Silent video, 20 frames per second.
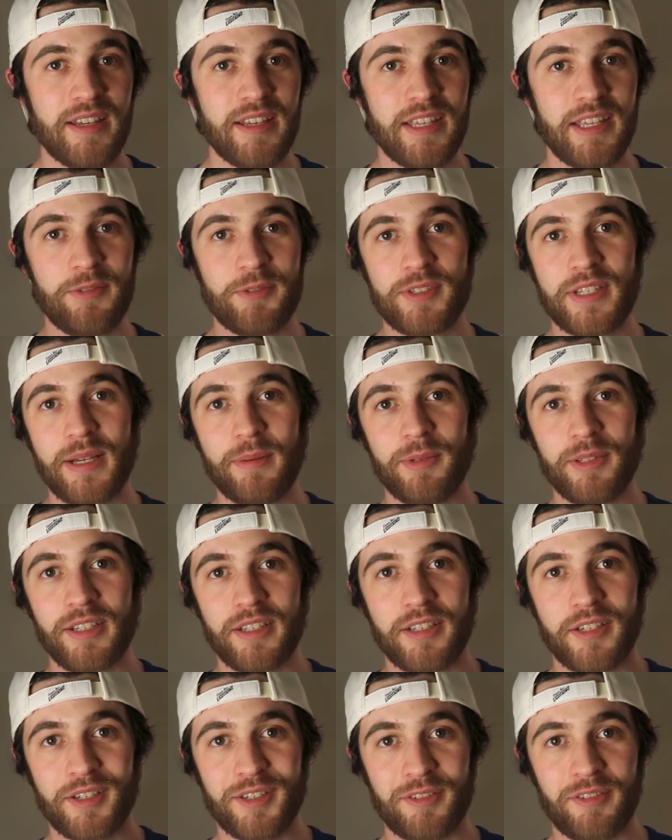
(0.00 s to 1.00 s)
He was able to
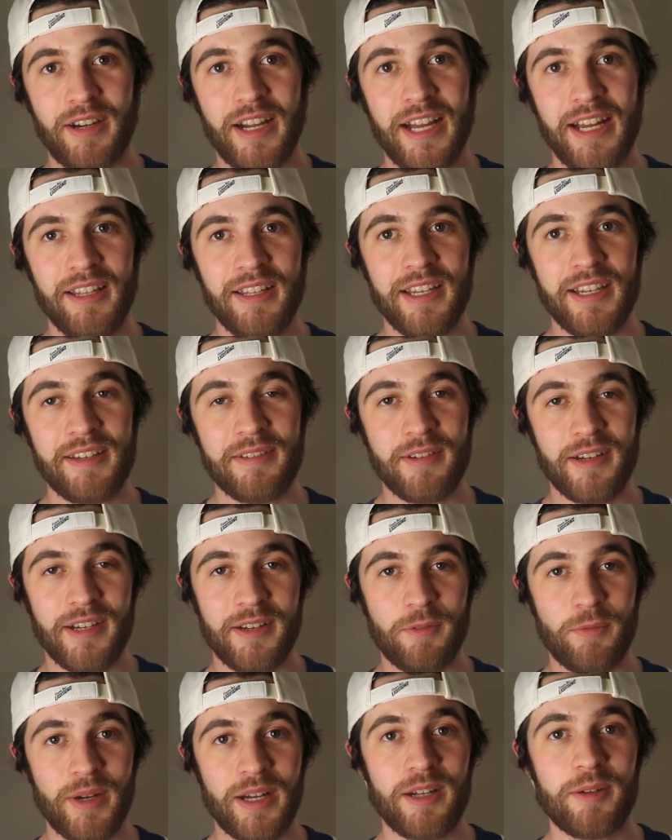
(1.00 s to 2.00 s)
corral it
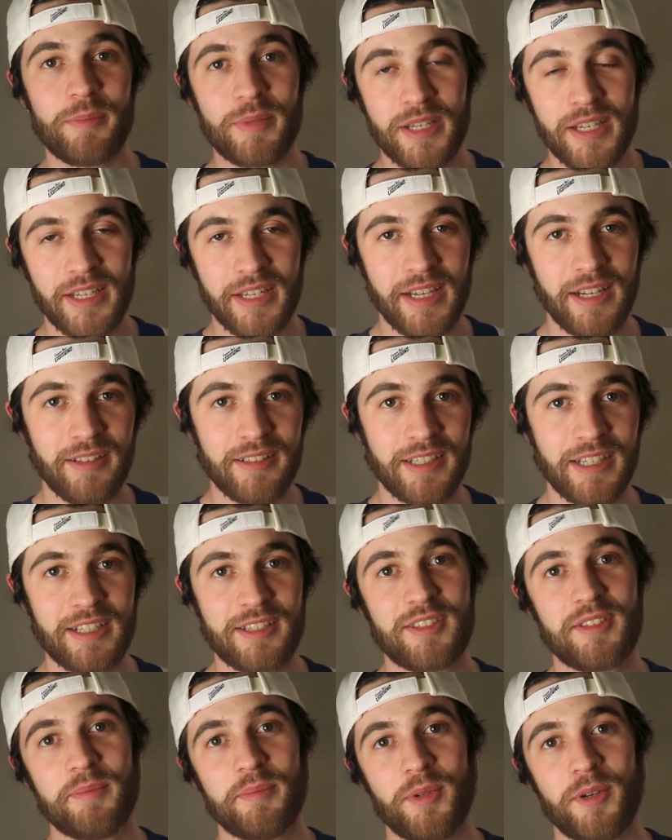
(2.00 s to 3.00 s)
while being held
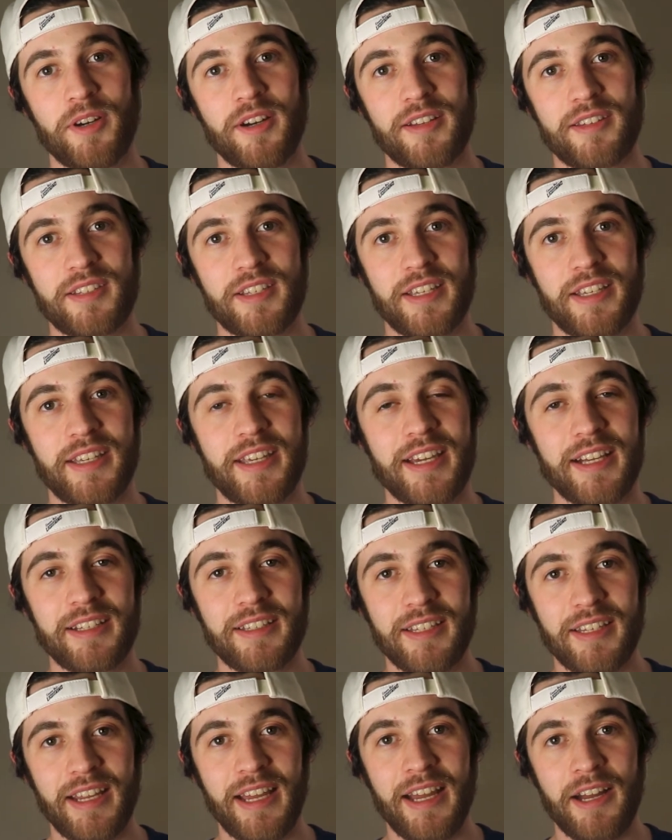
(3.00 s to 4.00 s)
against the boards. He
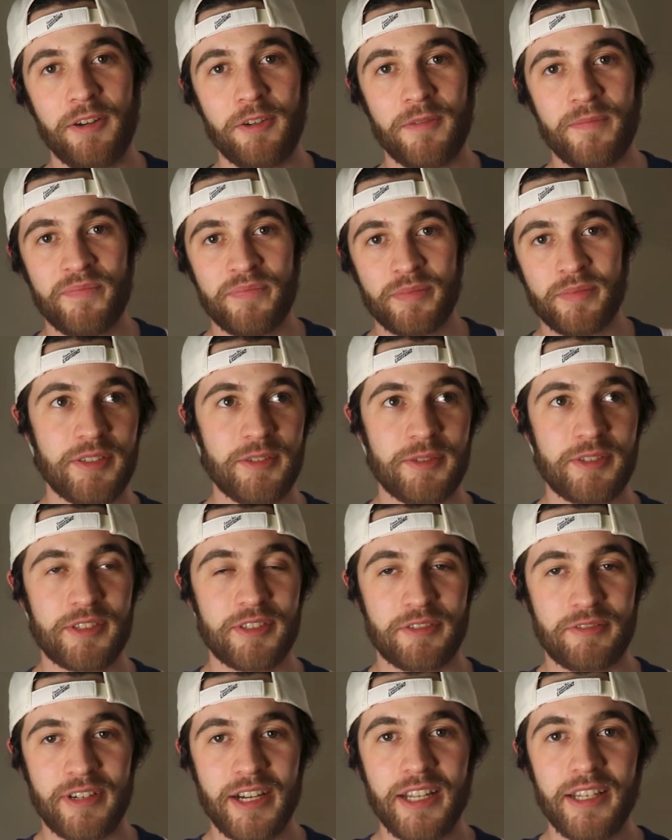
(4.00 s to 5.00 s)
kicked it out to
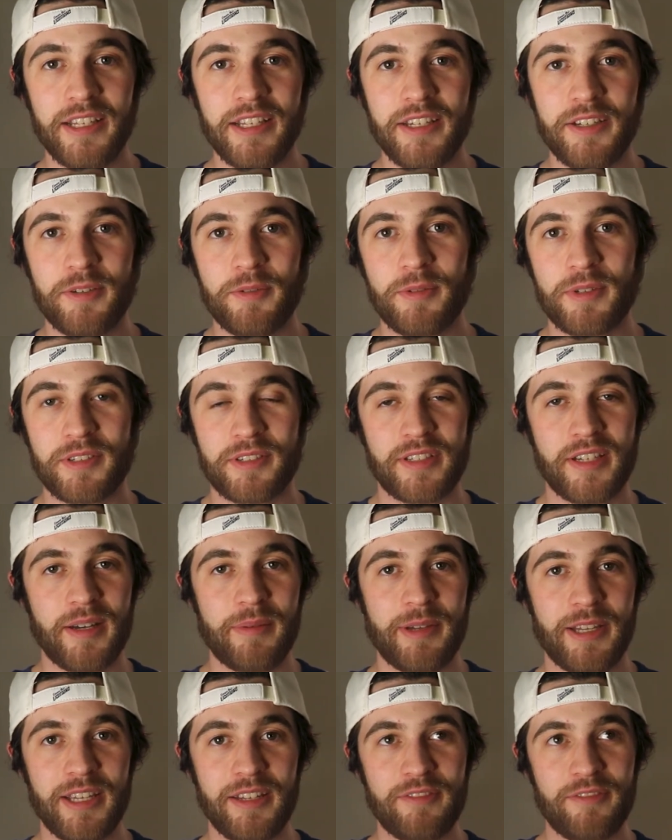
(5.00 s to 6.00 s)
Cirelli, who was
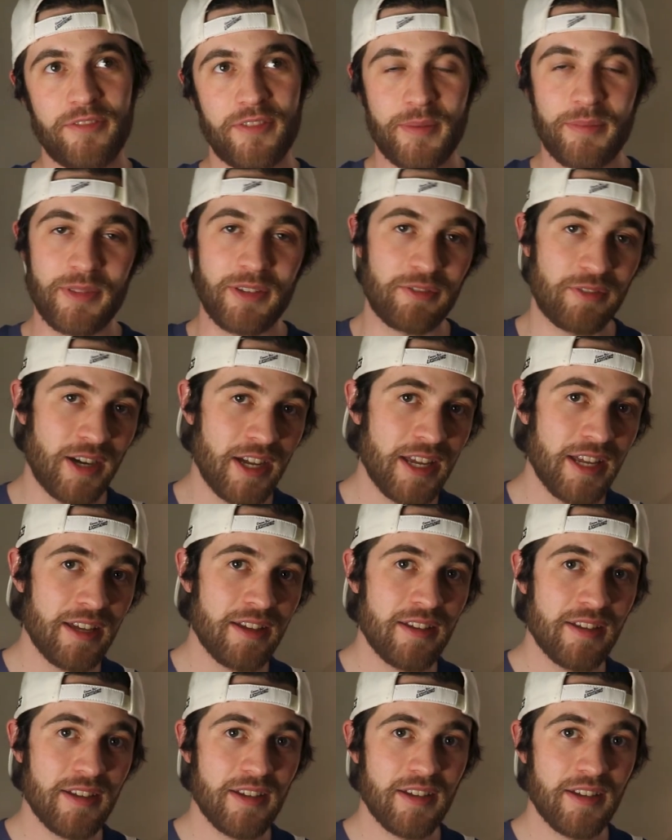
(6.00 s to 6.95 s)
coming in from the right.